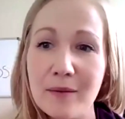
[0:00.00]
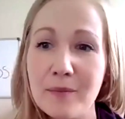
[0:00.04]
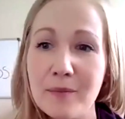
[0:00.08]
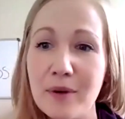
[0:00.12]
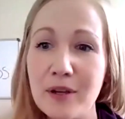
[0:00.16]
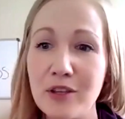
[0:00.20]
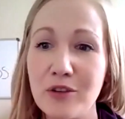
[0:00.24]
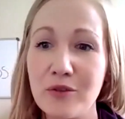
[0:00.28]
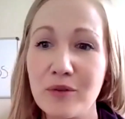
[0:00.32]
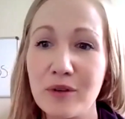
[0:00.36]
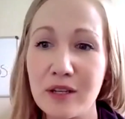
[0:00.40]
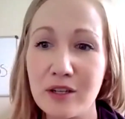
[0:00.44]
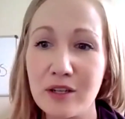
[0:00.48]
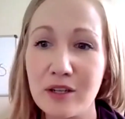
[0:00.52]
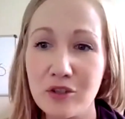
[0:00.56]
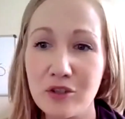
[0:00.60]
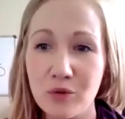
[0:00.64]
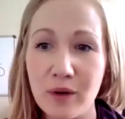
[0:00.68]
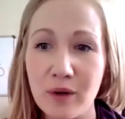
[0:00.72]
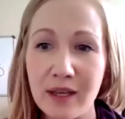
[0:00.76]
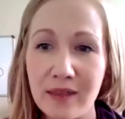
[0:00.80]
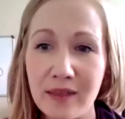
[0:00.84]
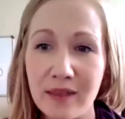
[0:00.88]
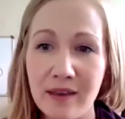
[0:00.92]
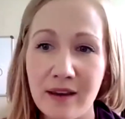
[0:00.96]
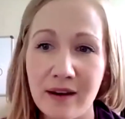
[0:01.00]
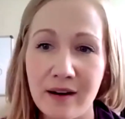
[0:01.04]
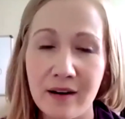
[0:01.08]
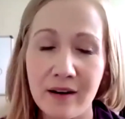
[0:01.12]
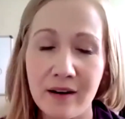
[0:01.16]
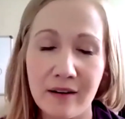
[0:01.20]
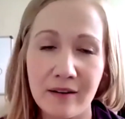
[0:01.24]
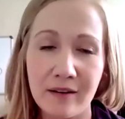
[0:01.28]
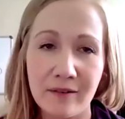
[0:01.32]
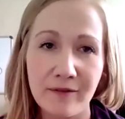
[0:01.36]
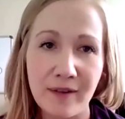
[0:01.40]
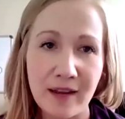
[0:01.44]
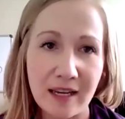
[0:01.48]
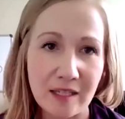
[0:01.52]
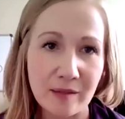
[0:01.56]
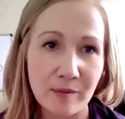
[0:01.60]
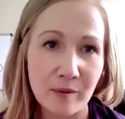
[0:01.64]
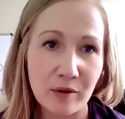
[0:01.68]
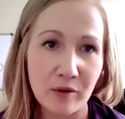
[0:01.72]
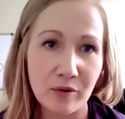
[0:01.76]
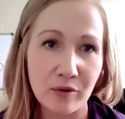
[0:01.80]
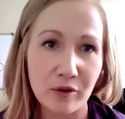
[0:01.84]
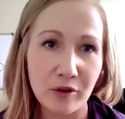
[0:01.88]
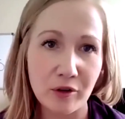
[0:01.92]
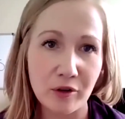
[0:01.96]
But you can join their
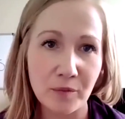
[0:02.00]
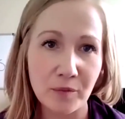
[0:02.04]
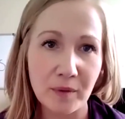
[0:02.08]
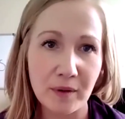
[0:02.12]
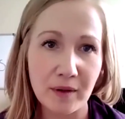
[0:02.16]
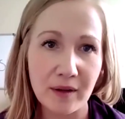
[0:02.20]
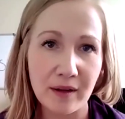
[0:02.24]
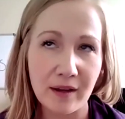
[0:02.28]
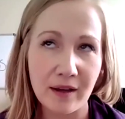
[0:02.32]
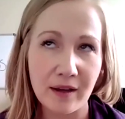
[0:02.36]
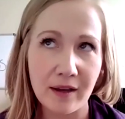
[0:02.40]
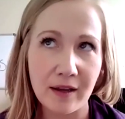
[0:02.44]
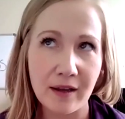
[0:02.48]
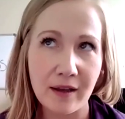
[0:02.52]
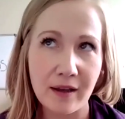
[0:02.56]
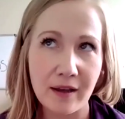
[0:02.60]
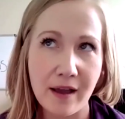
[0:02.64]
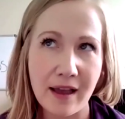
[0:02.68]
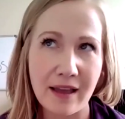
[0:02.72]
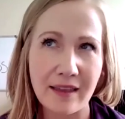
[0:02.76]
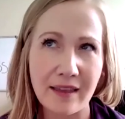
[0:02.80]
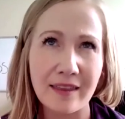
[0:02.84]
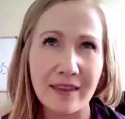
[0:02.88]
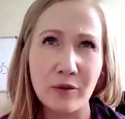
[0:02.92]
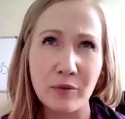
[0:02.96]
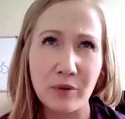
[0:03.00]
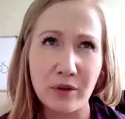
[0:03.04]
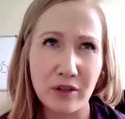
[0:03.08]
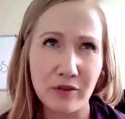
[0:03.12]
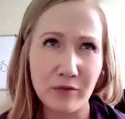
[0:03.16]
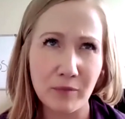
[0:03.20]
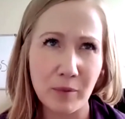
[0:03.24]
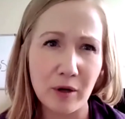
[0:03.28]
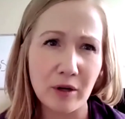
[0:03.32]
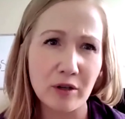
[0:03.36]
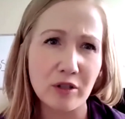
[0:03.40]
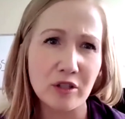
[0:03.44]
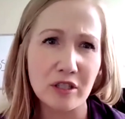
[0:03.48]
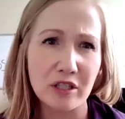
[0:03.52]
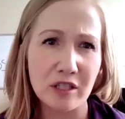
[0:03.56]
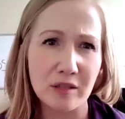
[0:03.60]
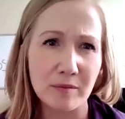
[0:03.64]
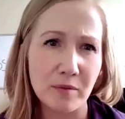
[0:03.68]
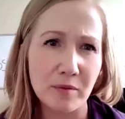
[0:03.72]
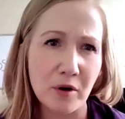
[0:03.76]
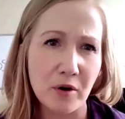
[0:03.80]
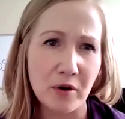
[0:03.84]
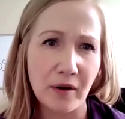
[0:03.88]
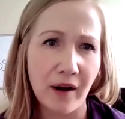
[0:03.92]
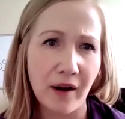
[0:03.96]
Facebook group I think when you have purchased the
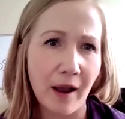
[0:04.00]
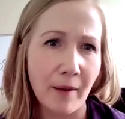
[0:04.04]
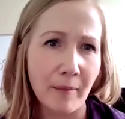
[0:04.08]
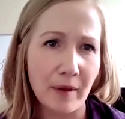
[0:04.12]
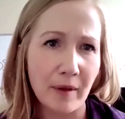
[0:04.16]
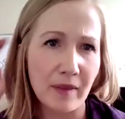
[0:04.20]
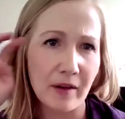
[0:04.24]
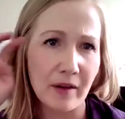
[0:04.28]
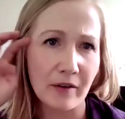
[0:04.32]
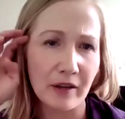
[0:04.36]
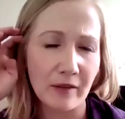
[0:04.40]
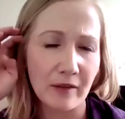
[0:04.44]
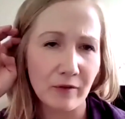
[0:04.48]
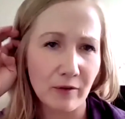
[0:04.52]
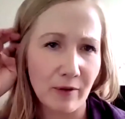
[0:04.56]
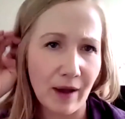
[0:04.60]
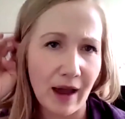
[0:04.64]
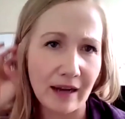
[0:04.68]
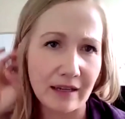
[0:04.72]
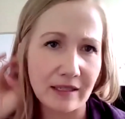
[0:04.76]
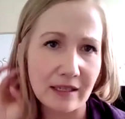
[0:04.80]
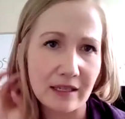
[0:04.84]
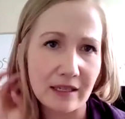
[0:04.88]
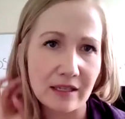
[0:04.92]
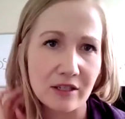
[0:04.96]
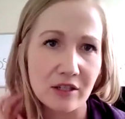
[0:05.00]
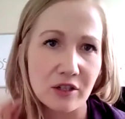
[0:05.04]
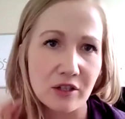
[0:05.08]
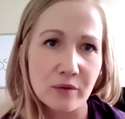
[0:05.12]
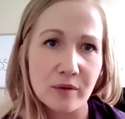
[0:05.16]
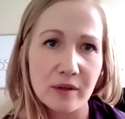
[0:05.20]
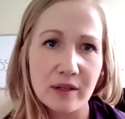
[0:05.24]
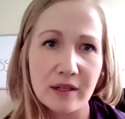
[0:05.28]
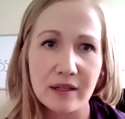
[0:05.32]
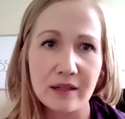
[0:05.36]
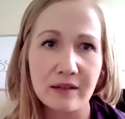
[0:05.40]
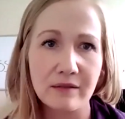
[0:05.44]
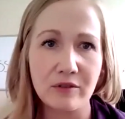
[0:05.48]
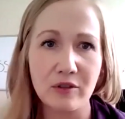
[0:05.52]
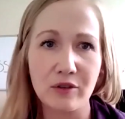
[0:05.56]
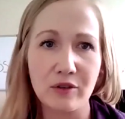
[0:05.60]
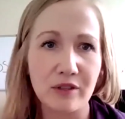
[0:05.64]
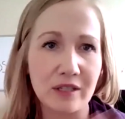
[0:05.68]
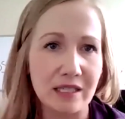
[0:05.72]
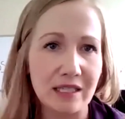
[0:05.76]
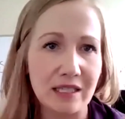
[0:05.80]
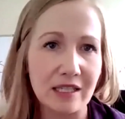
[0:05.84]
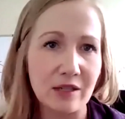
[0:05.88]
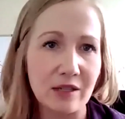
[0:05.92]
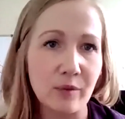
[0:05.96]
program and they'll give you access to it and you
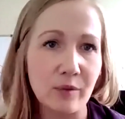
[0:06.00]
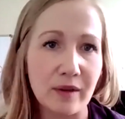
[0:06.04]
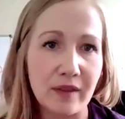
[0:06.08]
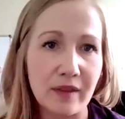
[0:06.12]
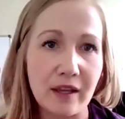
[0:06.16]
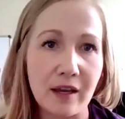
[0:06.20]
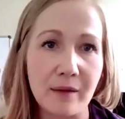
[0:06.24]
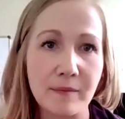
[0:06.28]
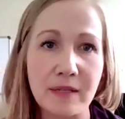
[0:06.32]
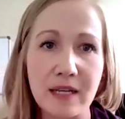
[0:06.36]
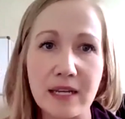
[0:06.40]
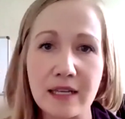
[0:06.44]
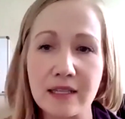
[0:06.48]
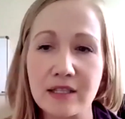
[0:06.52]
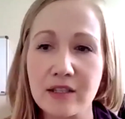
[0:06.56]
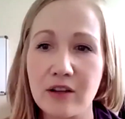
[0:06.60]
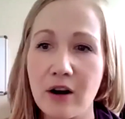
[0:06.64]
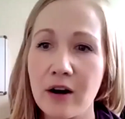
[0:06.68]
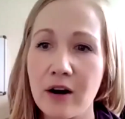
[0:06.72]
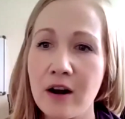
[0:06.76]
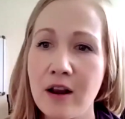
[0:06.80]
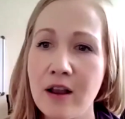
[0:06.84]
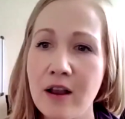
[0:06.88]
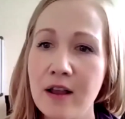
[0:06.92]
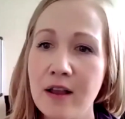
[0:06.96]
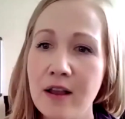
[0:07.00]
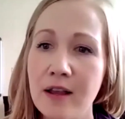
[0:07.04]
can see when the updates are.